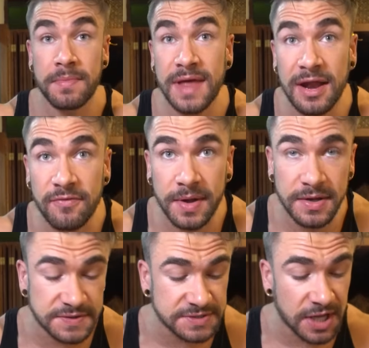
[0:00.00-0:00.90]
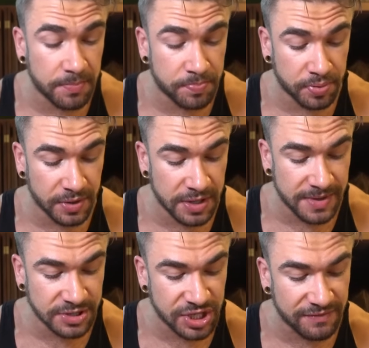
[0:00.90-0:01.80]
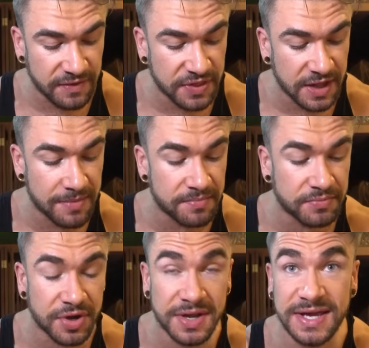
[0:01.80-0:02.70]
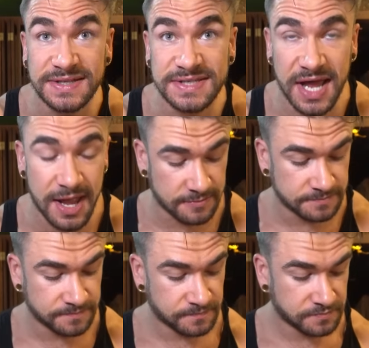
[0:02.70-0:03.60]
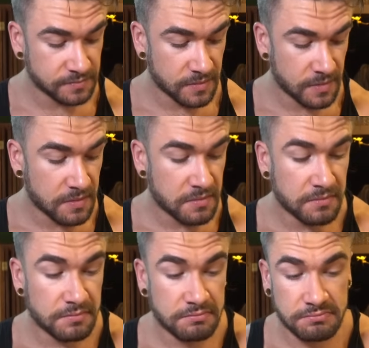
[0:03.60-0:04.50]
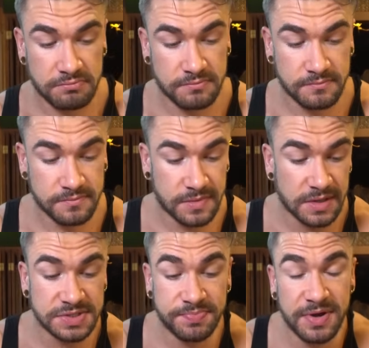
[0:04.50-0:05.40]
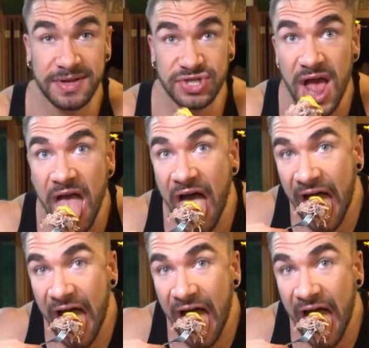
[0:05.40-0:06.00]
With that, everybody, you saw pretty much everything I'm going to eat today. That's pretty much it.